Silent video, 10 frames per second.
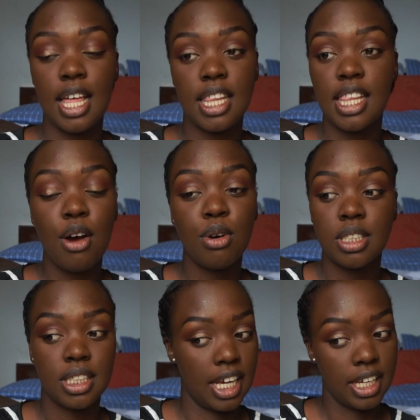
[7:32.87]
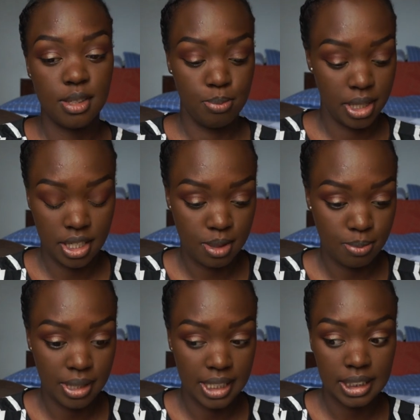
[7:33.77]
was like the biggest
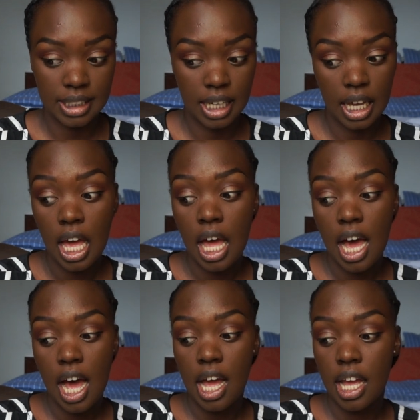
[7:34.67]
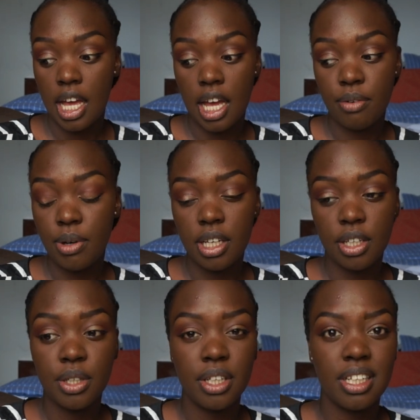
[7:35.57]
blessing. I really
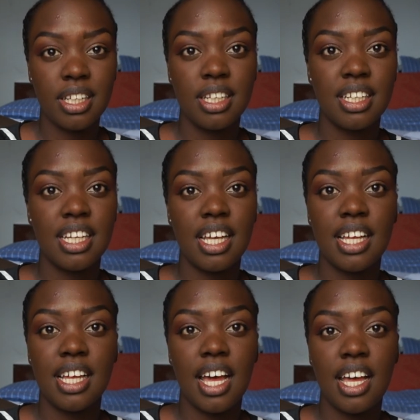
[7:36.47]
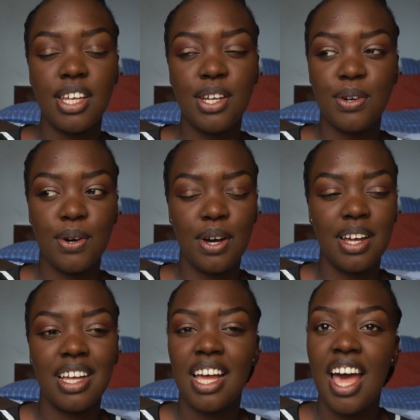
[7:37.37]
couldn't, you know,
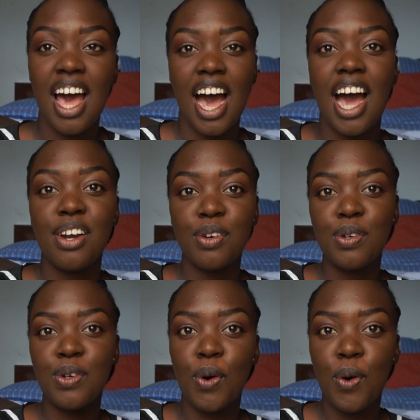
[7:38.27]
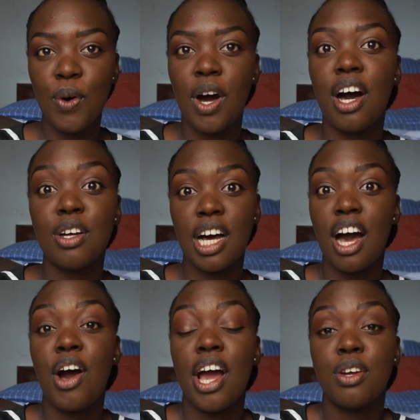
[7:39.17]
I don't know
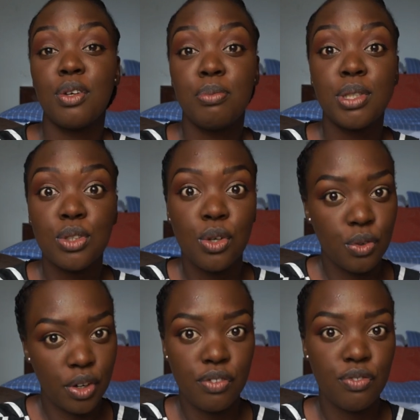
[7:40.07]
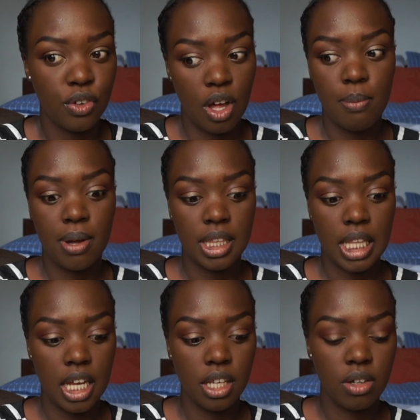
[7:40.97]
how I could be so grateful about
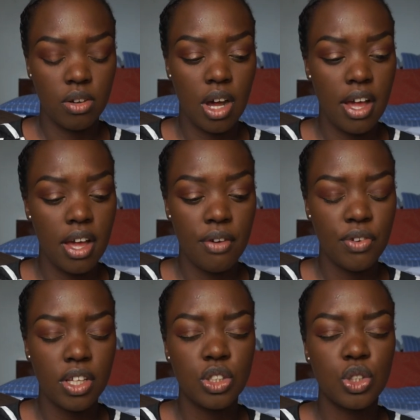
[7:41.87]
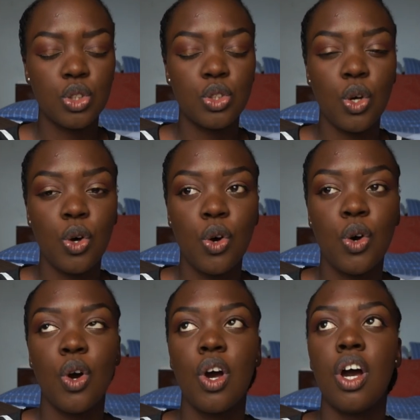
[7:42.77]
that. You know, I felt so